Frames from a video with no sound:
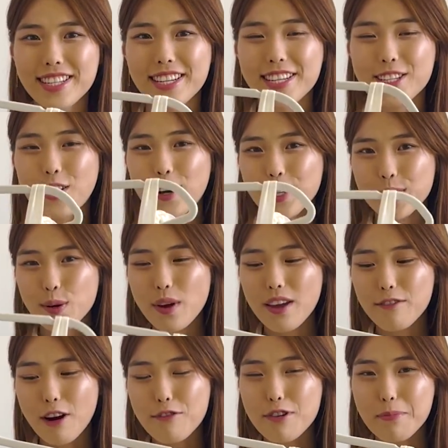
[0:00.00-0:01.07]
is also a
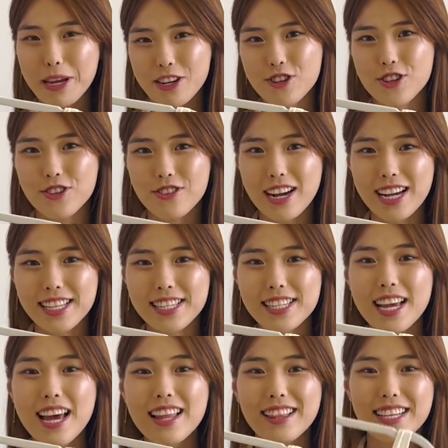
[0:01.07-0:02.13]
Reformation dress.
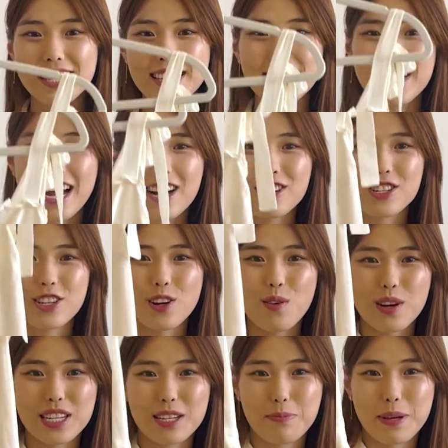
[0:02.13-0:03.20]
This is actually
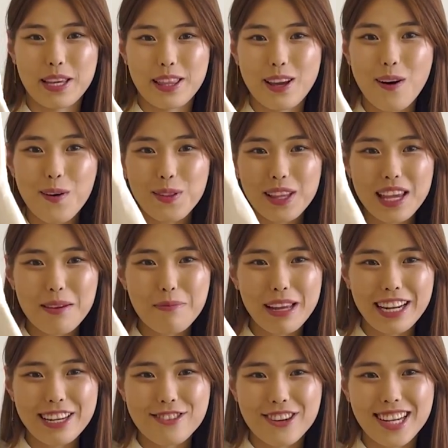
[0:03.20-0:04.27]
going to be the only
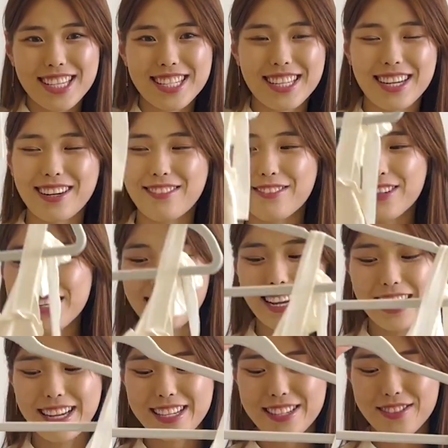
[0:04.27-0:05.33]
mini dress of
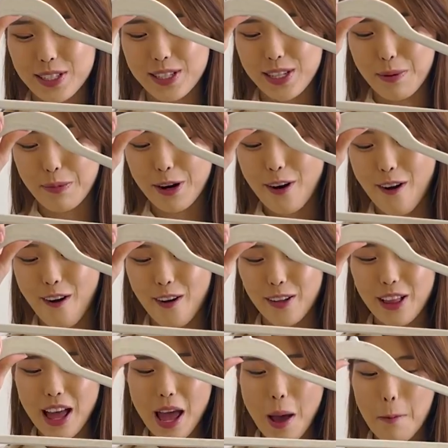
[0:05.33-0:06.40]
today's summer
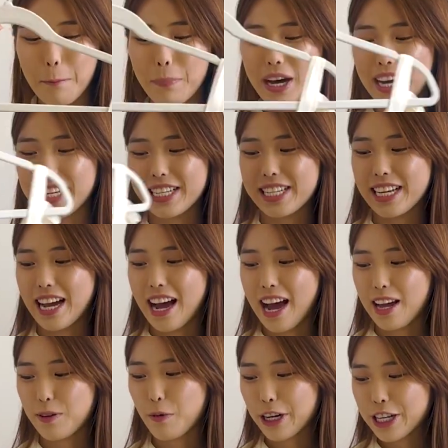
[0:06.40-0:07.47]
haul, but
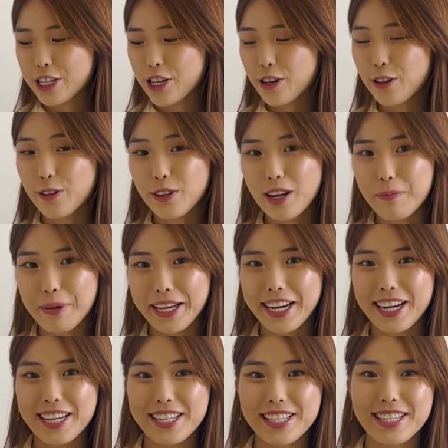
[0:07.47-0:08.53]
I wanted to include it
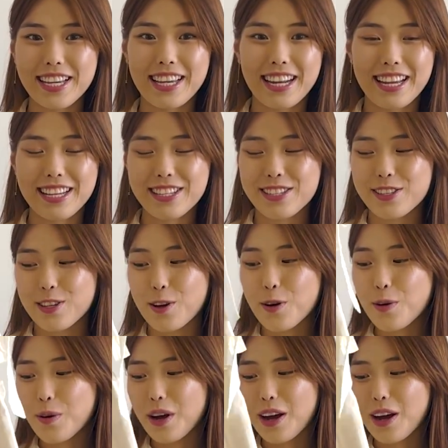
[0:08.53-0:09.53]
because it is so